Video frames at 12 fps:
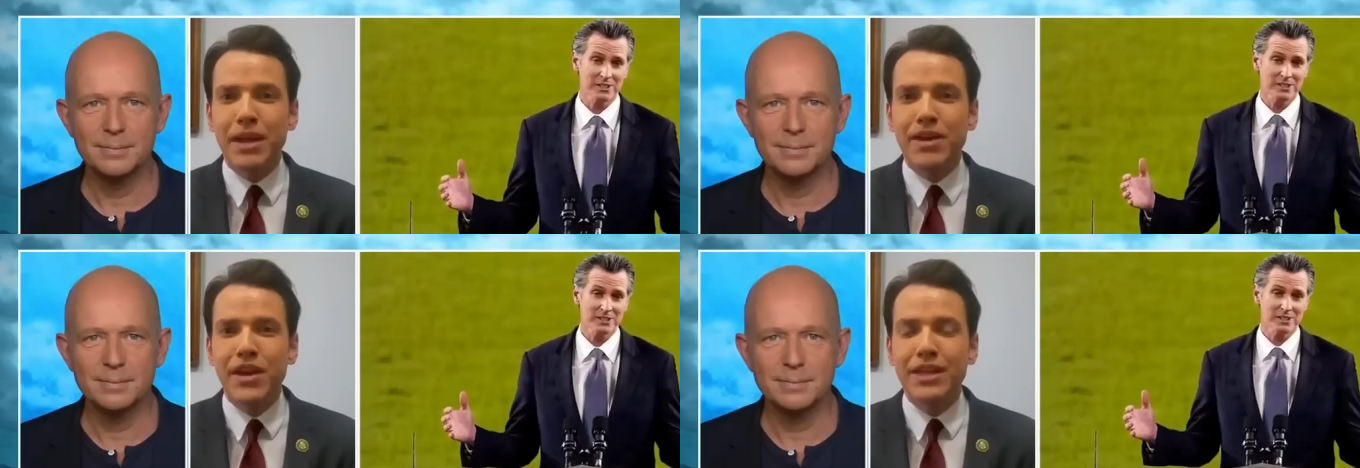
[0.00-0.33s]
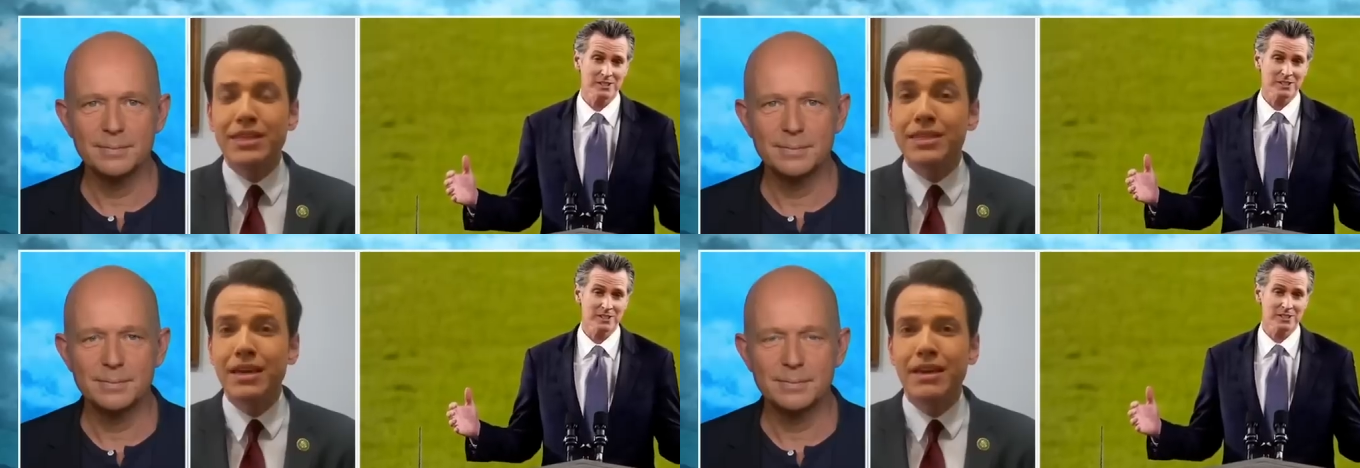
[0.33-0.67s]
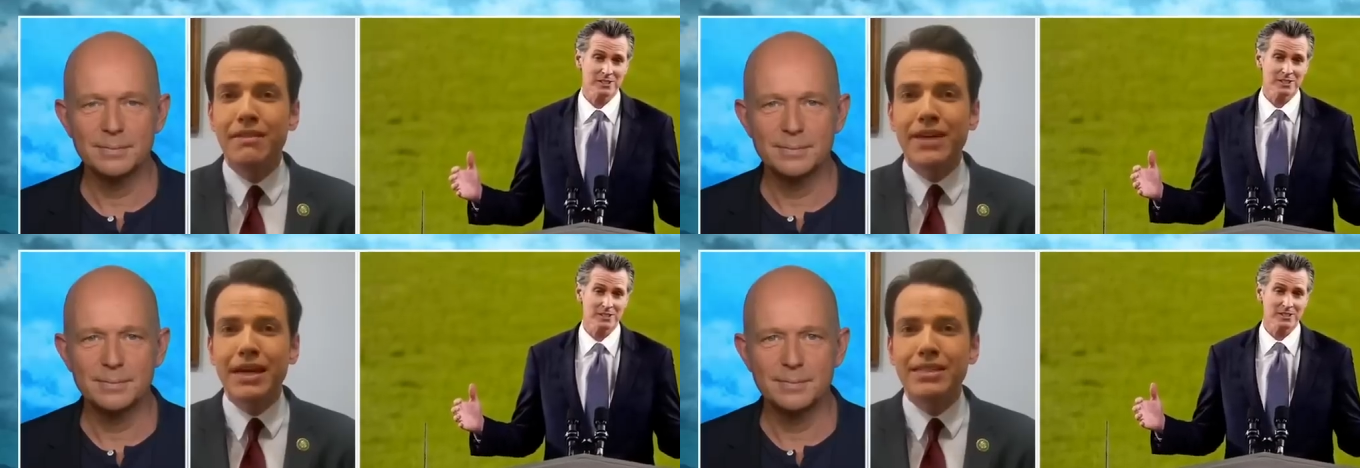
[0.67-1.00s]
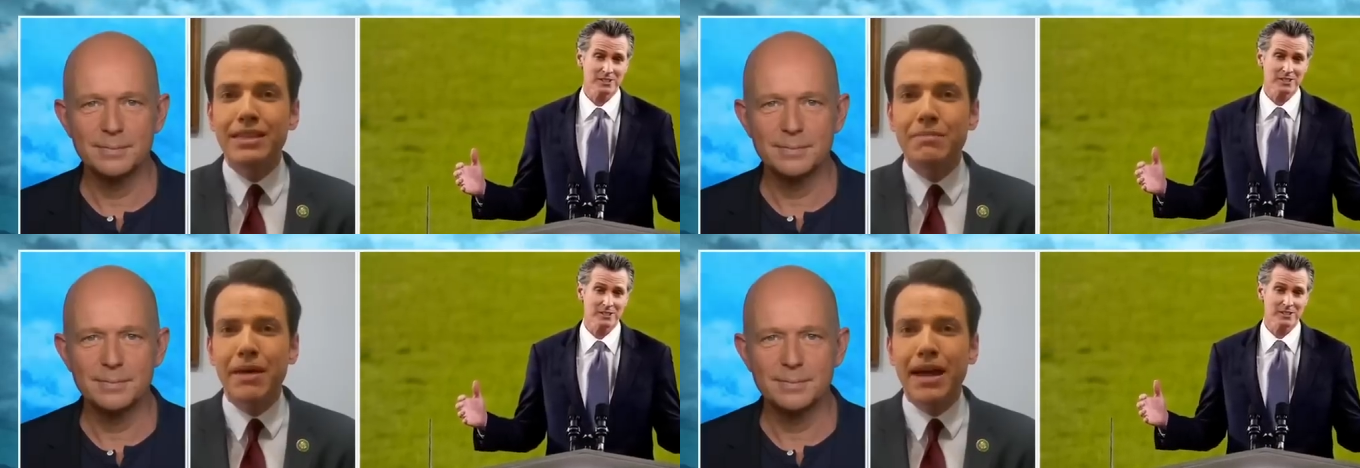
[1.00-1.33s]
Speaker 1: mandates,
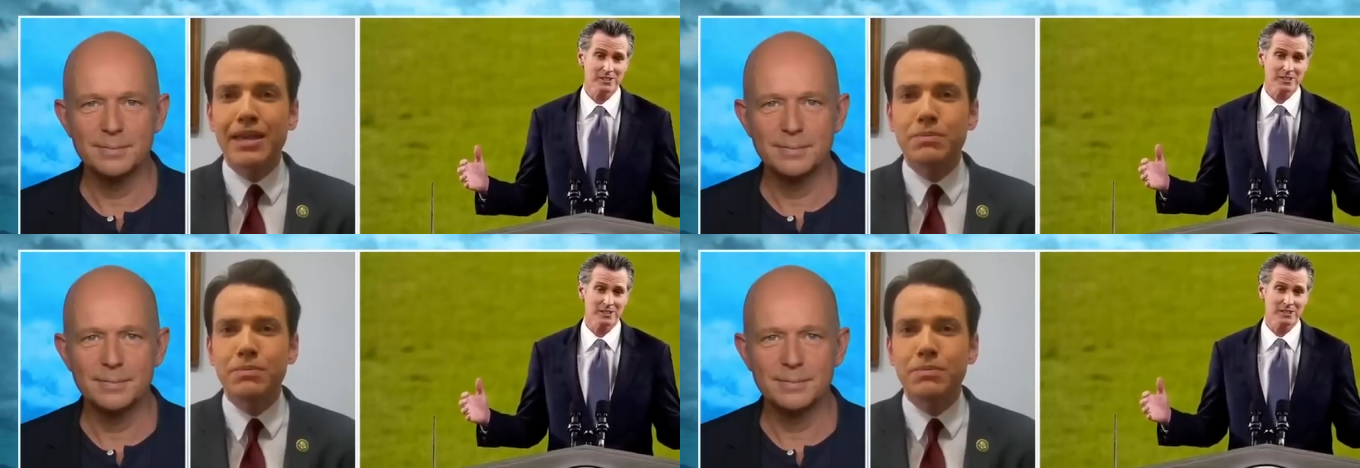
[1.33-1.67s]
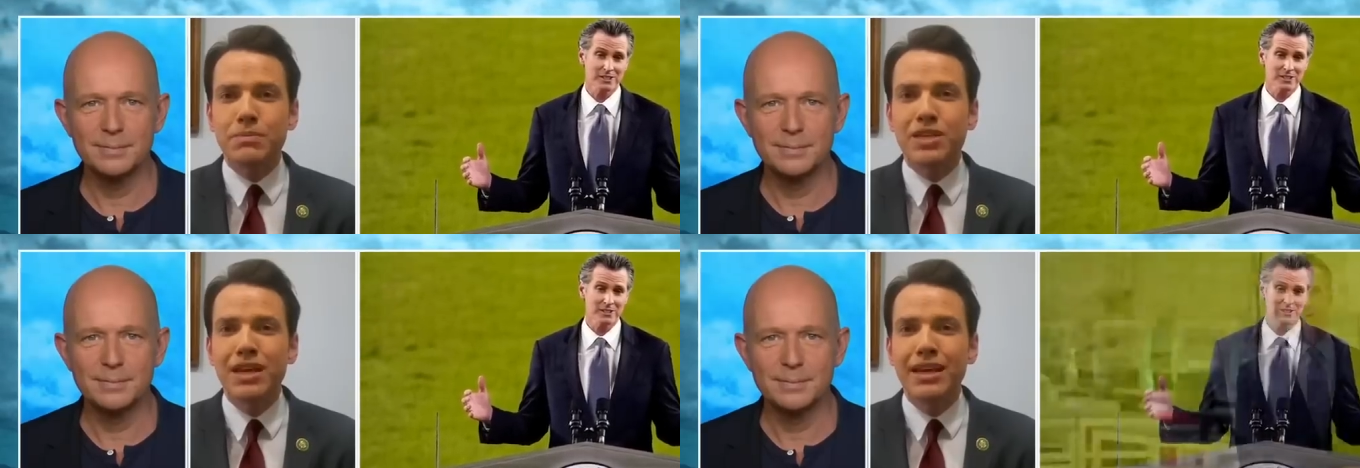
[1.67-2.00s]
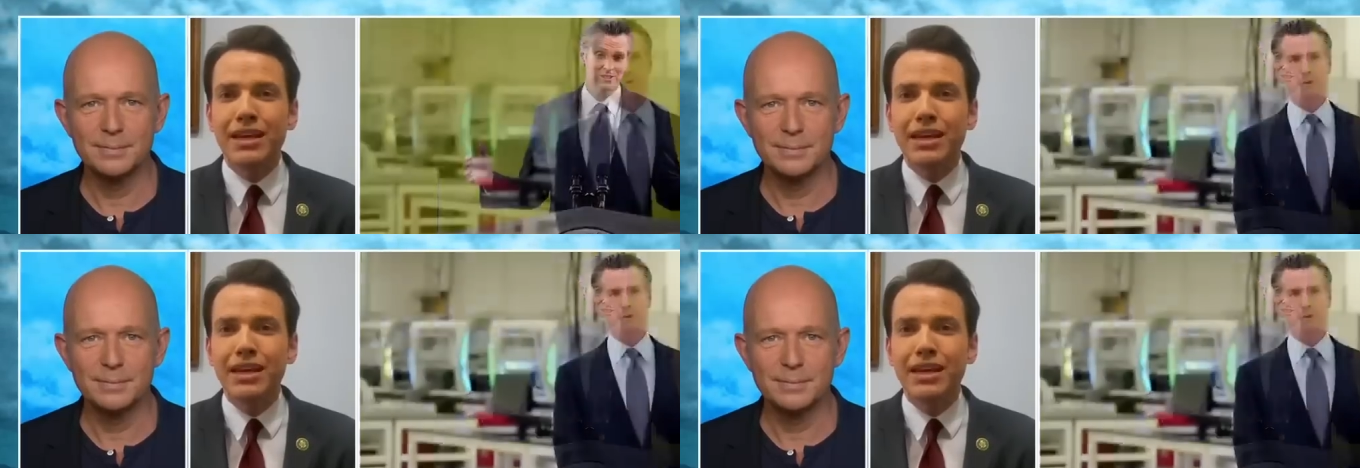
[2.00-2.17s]
vaccine passports,